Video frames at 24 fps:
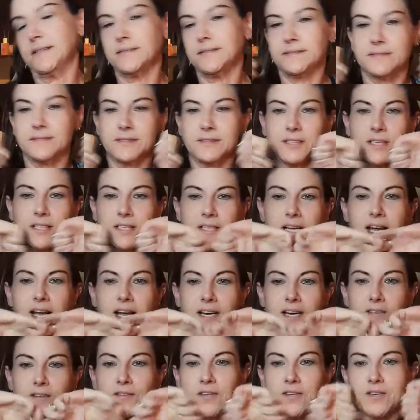You
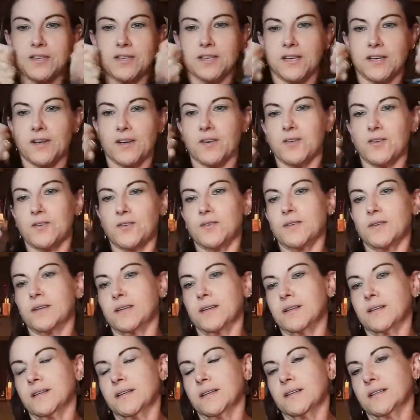can go
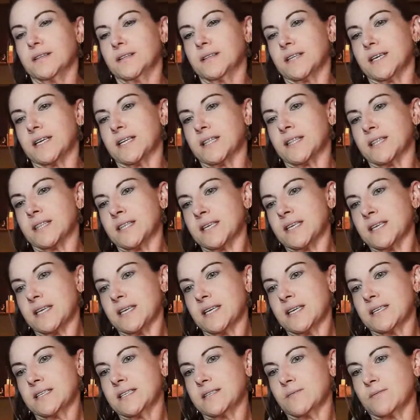like
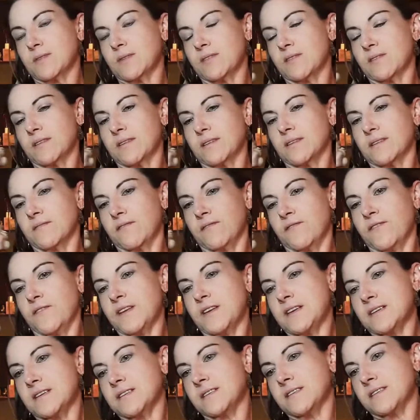this with
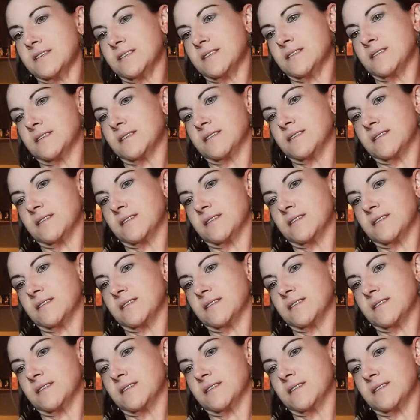fists.